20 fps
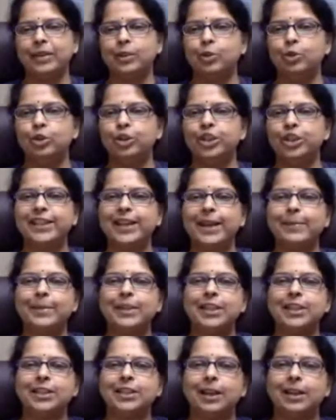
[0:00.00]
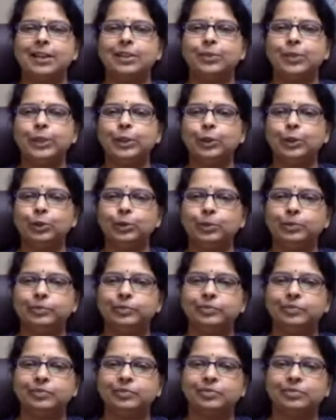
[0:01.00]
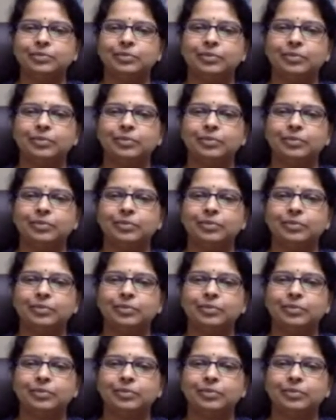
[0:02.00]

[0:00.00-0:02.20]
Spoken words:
You need to type in the chat window.